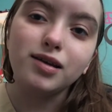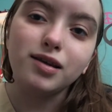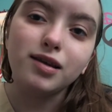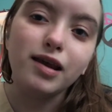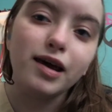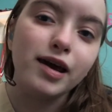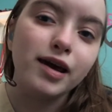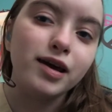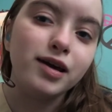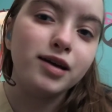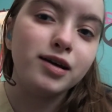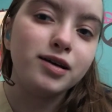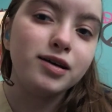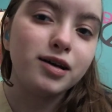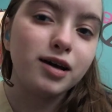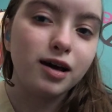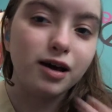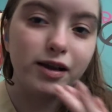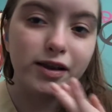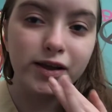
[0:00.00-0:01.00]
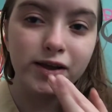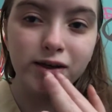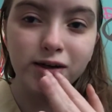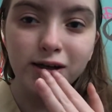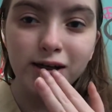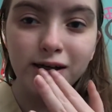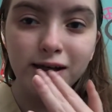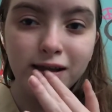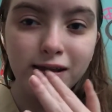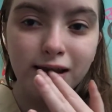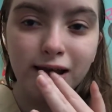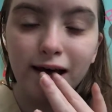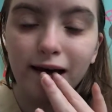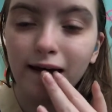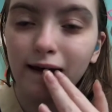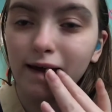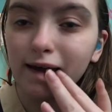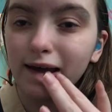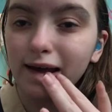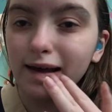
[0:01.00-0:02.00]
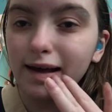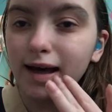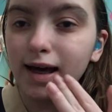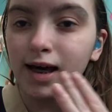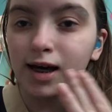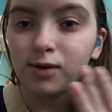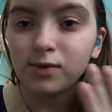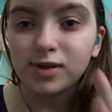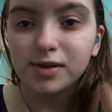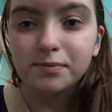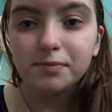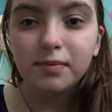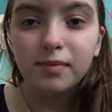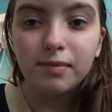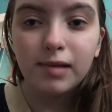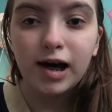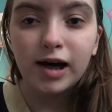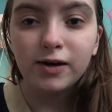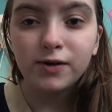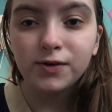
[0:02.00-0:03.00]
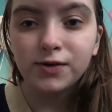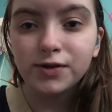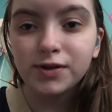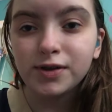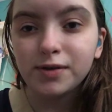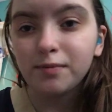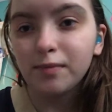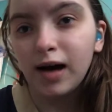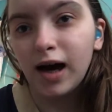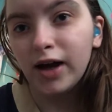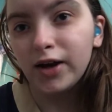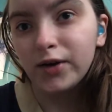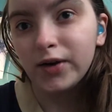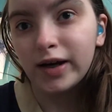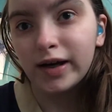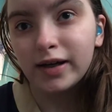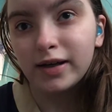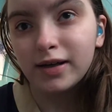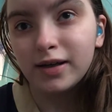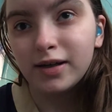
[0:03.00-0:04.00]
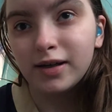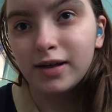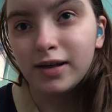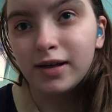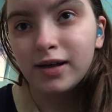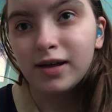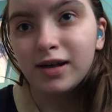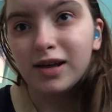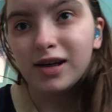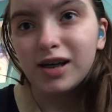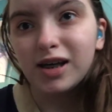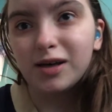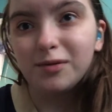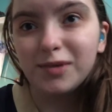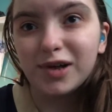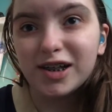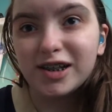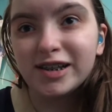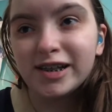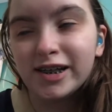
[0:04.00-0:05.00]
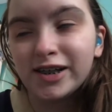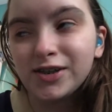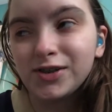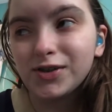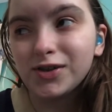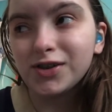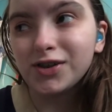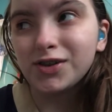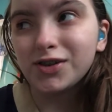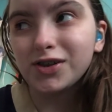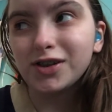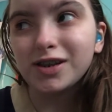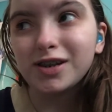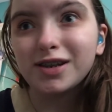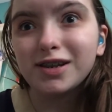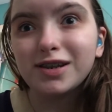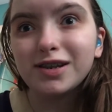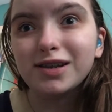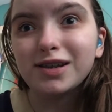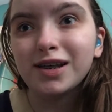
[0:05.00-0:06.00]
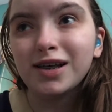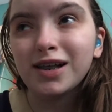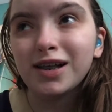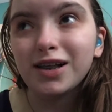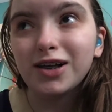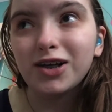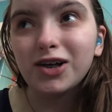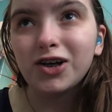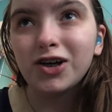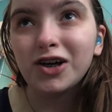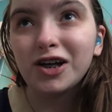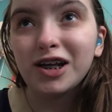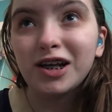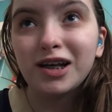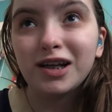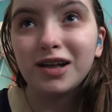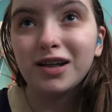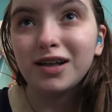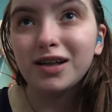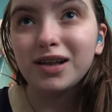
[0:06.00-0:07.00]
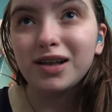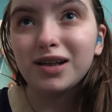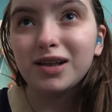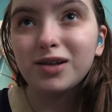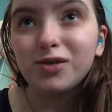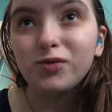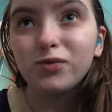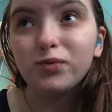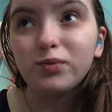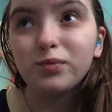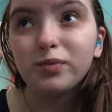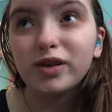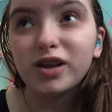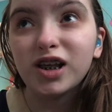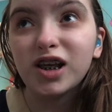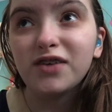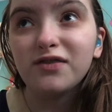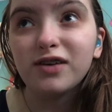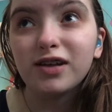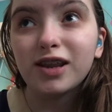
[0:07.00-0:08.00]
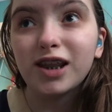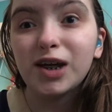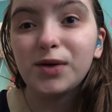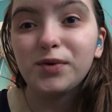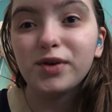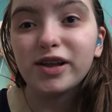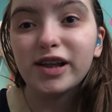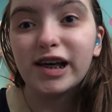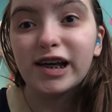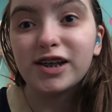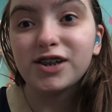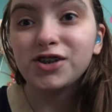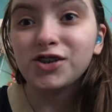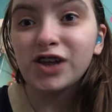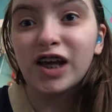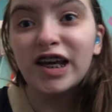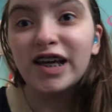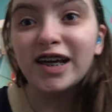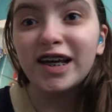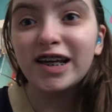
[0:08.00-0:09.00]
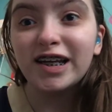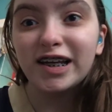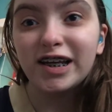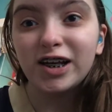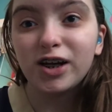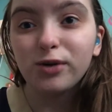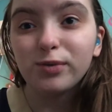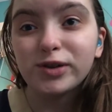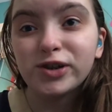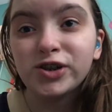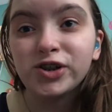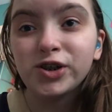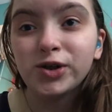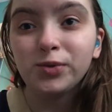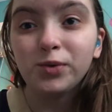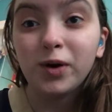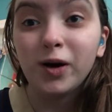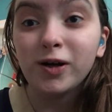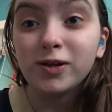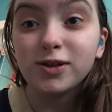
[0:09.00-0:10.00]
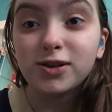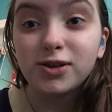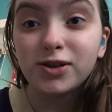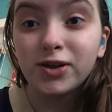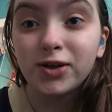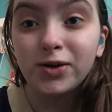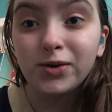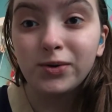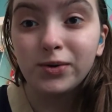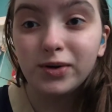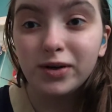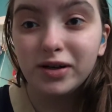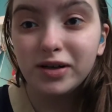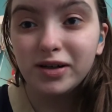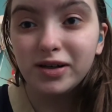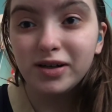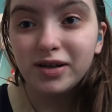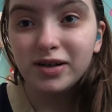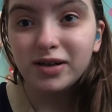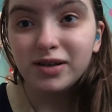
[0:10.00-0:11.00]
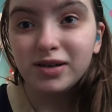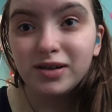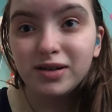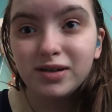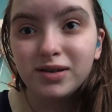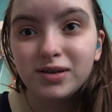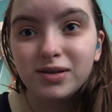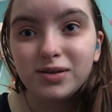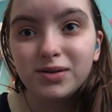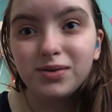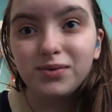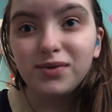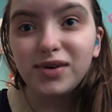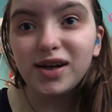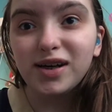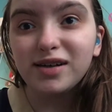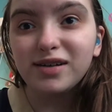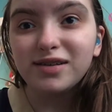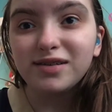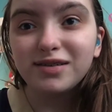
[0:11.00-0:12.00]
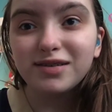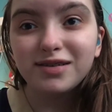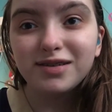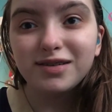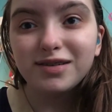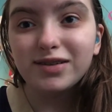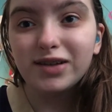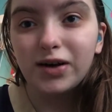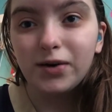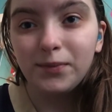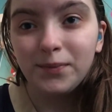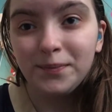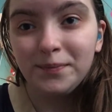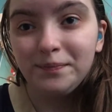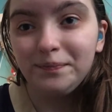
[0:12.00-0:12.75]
they concluded that I was mild to moderate. And my teachers just still couldn't believe it. They were like, Shay can hear when she wants to. Well, no.